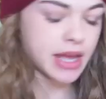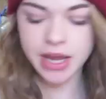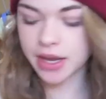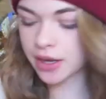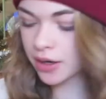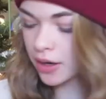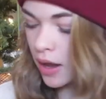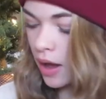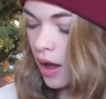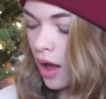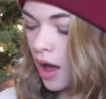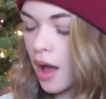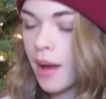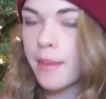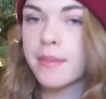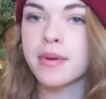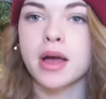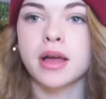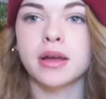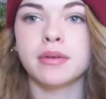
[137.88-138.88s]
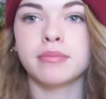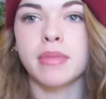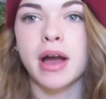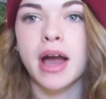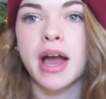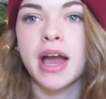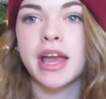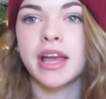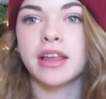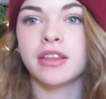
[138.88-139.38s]
And um,
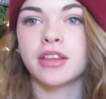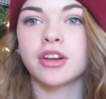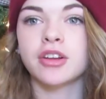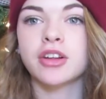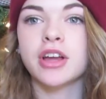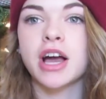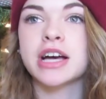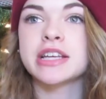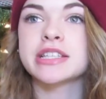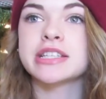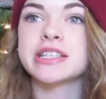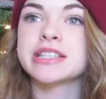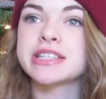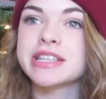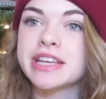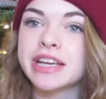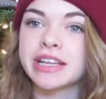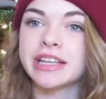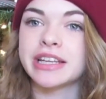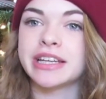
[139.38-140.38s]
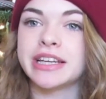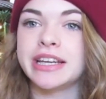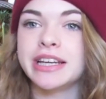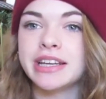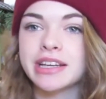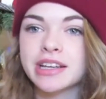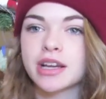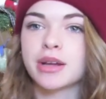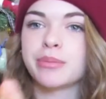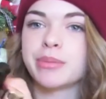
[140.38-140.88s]
my little cousin
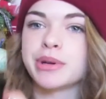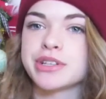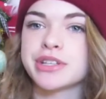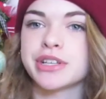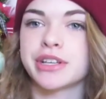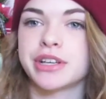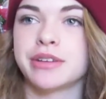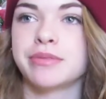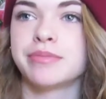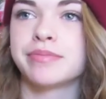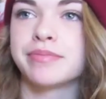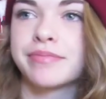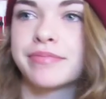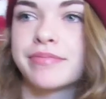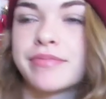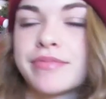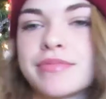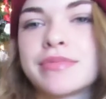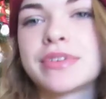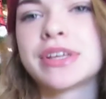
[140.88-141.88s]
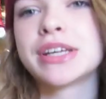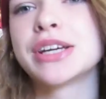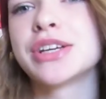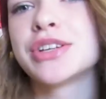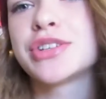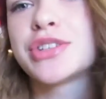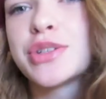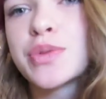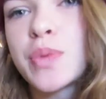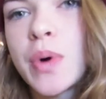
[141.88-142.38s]
Tilly, come here Tilly,
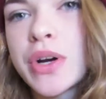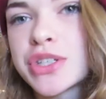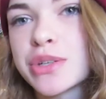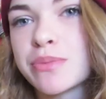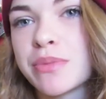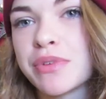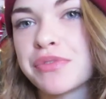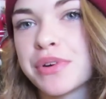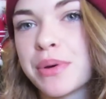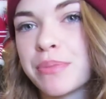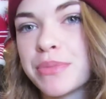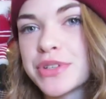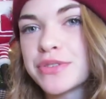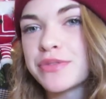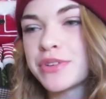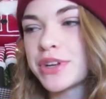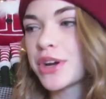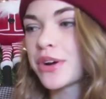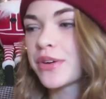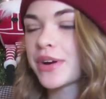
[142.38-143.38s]
she's watching me film this video